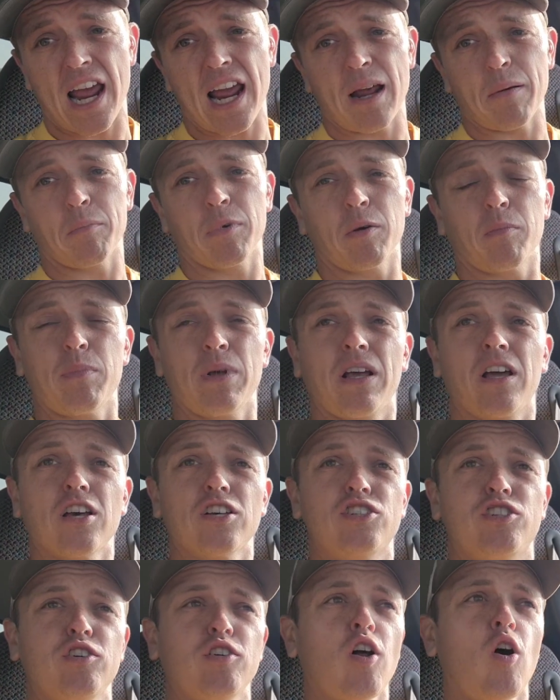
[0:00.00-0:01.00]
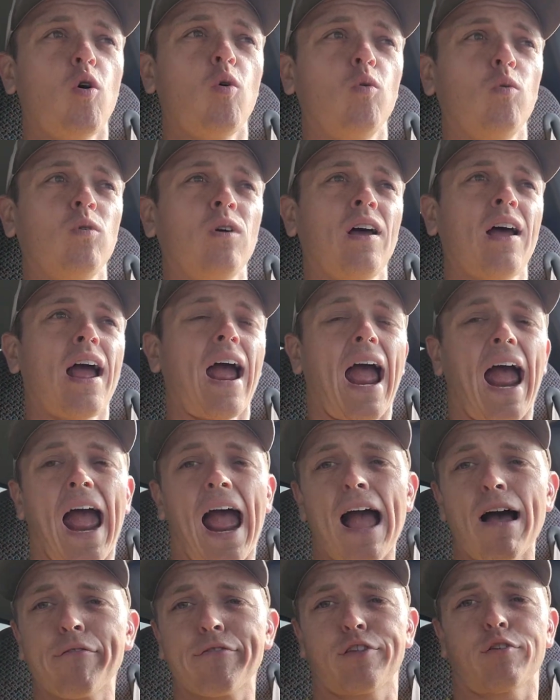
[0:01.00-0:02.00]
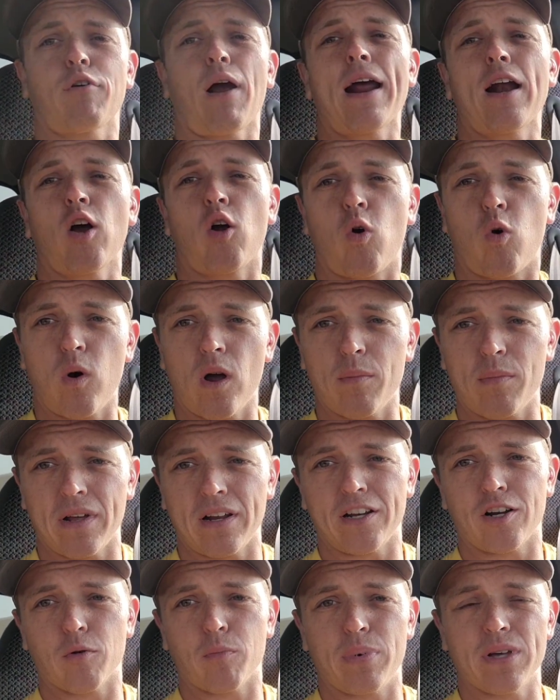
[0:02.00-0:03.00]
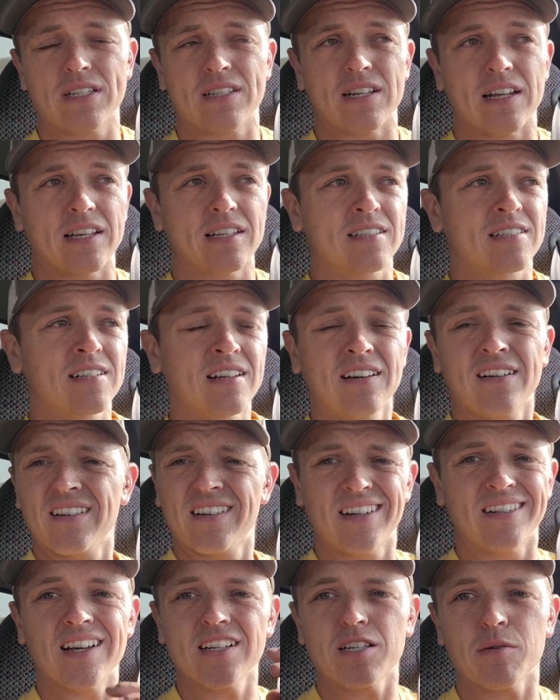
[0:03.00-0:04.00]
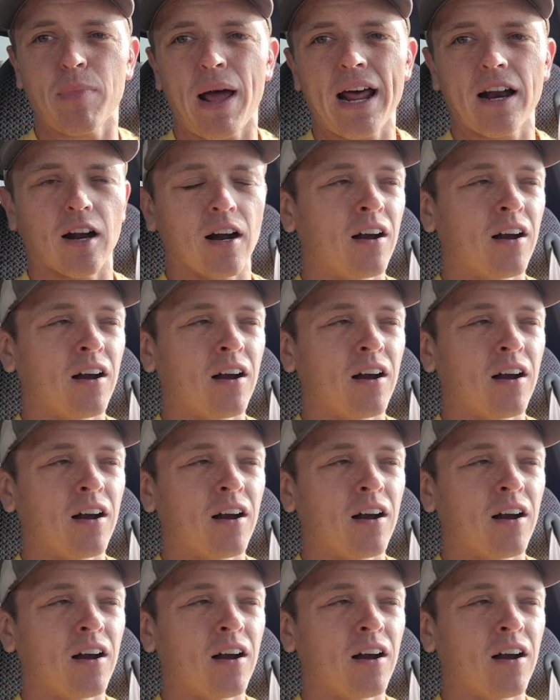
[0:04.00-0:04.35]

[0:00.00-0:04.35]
shamed because you don't have the right equipment in your business, doesn't